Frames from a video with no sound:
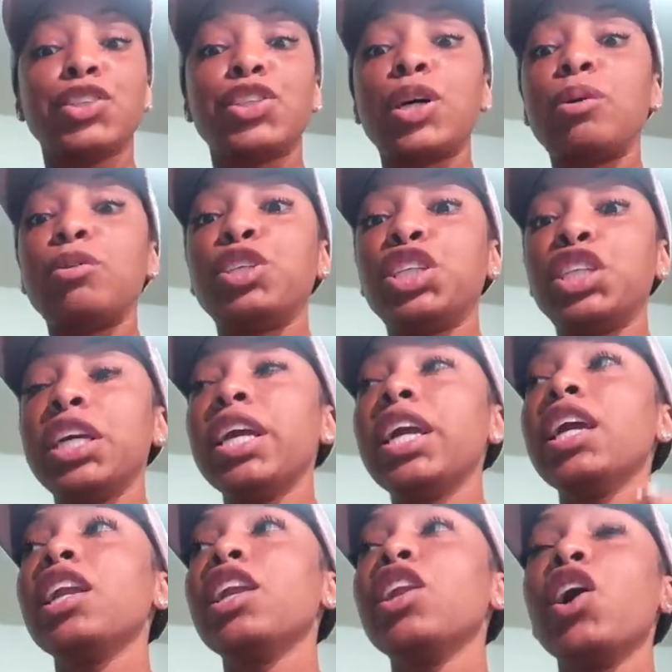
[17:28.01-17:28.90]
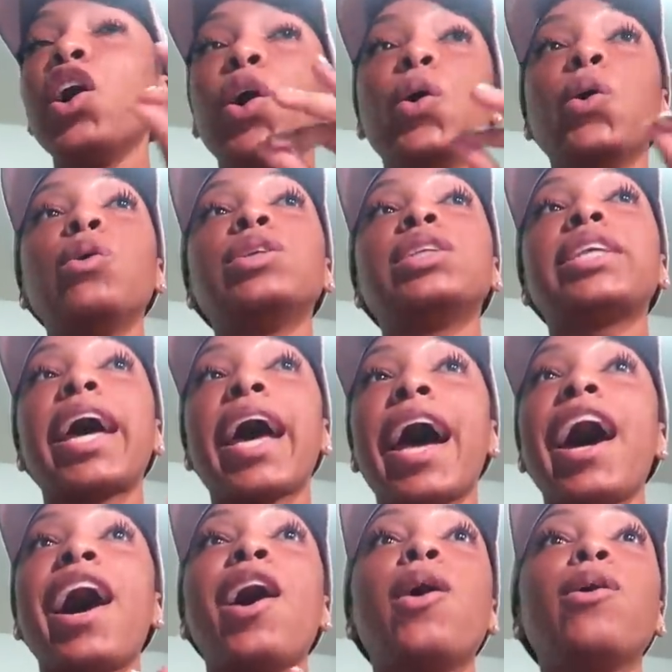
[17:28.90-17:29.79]
So she knows
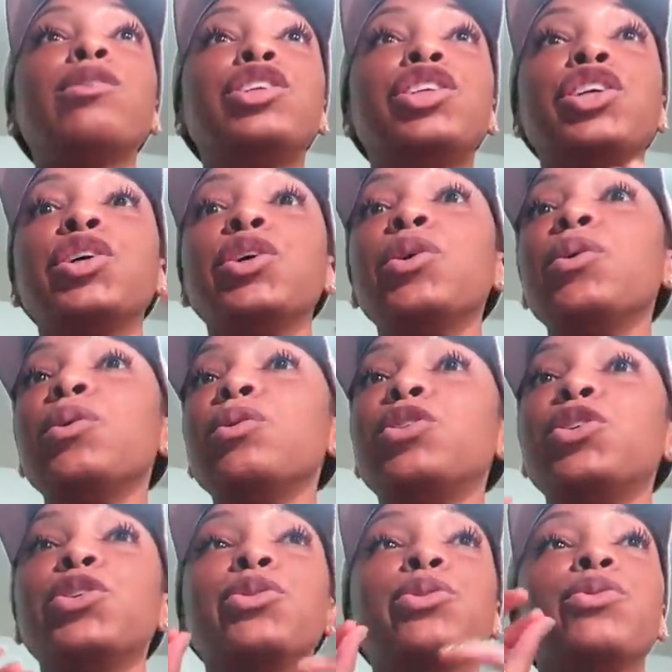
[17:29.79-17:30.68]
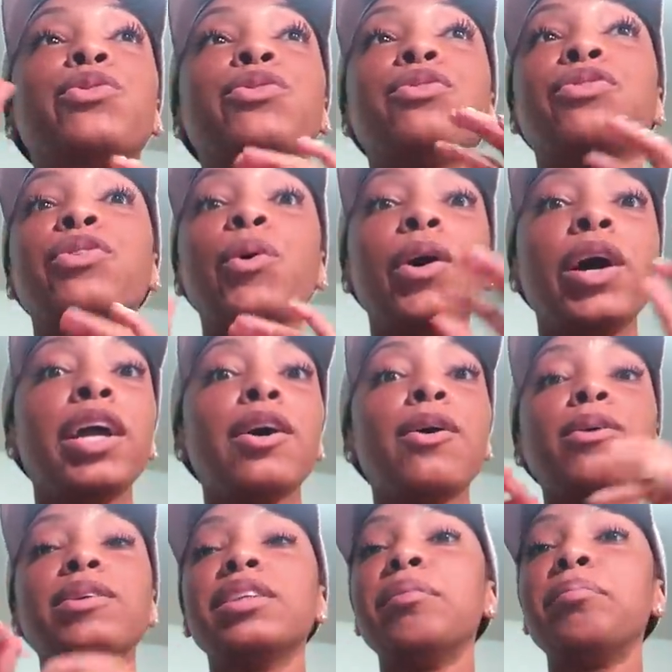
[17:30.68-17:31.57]
how to do
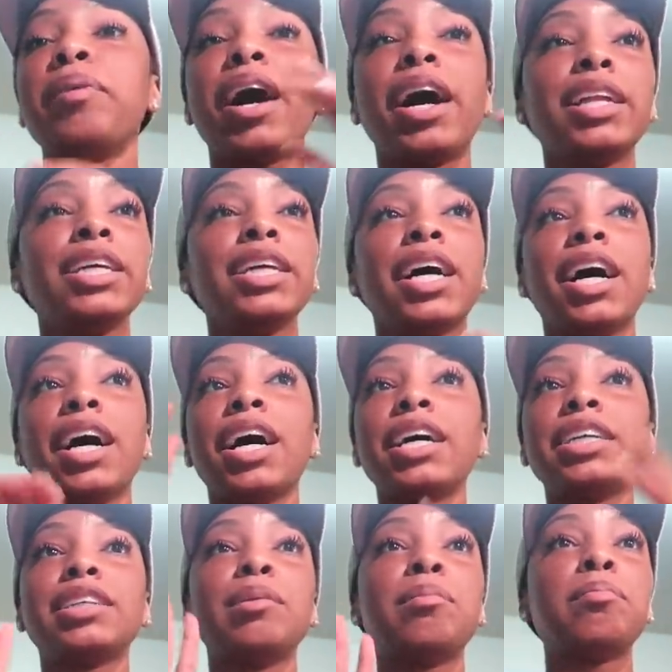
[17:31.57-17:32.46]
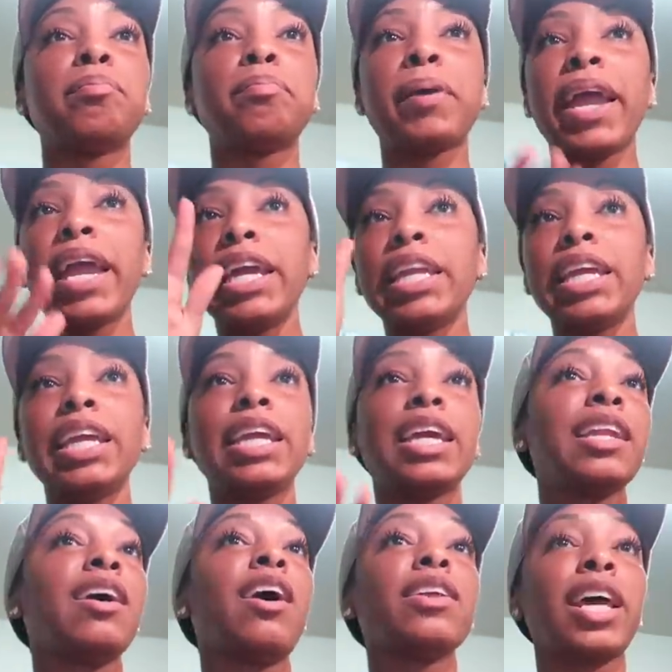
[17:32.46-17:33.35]
foils and balayage and
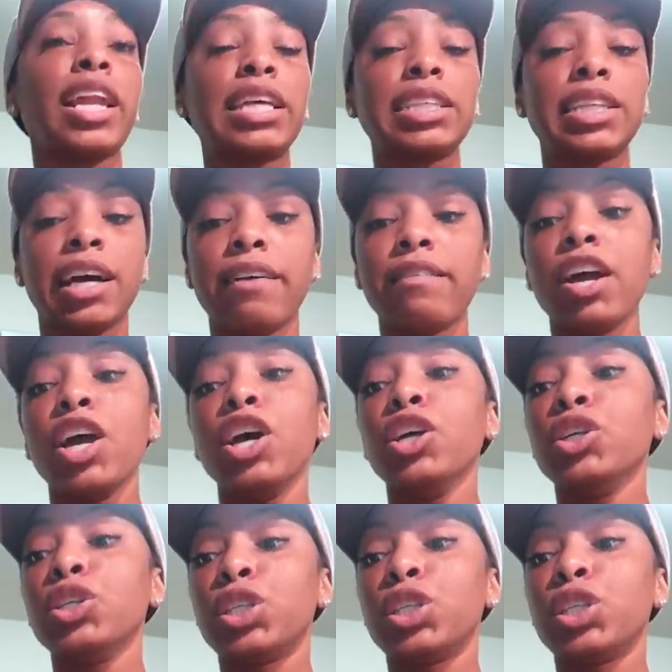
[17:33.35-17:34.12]
painting and all kind of stuff.